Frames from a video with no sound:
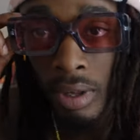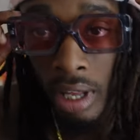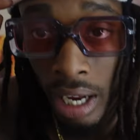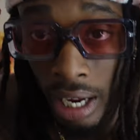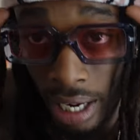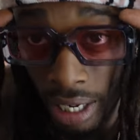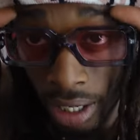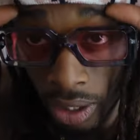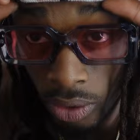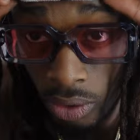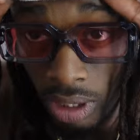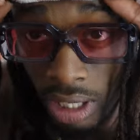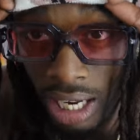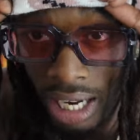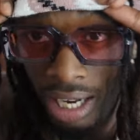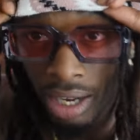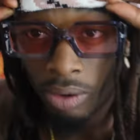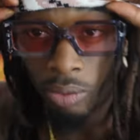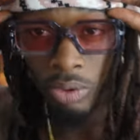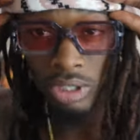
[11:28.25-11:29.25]
I ain't gonna
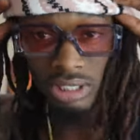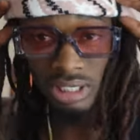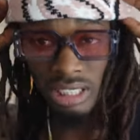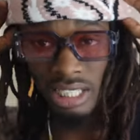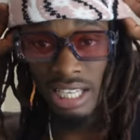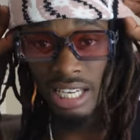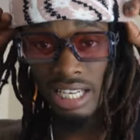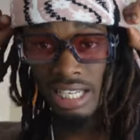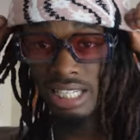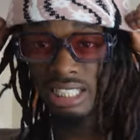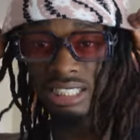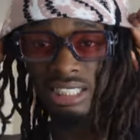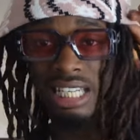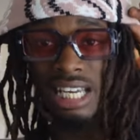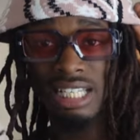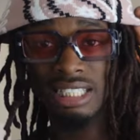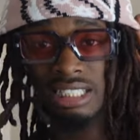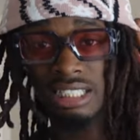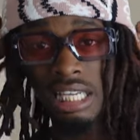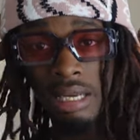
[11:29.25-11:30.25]
lie. Once again, this
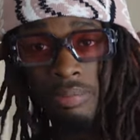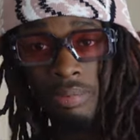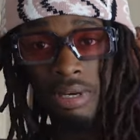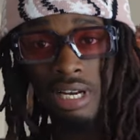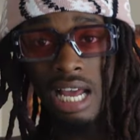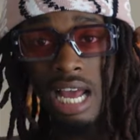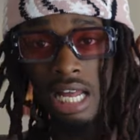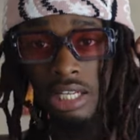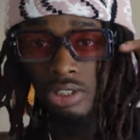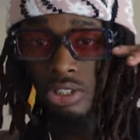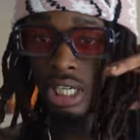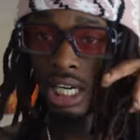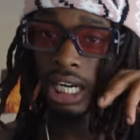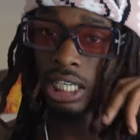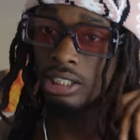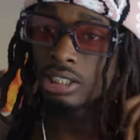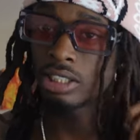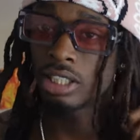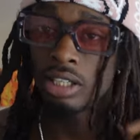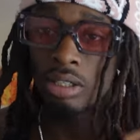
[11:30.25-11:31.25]
that stepping out,
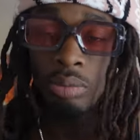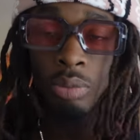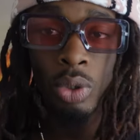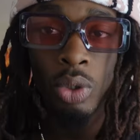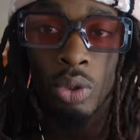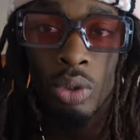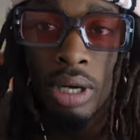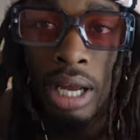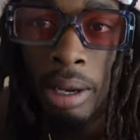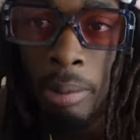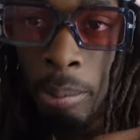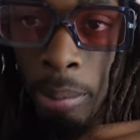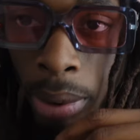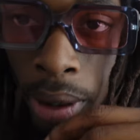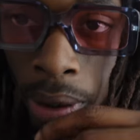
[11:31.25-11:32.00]
trying something new, and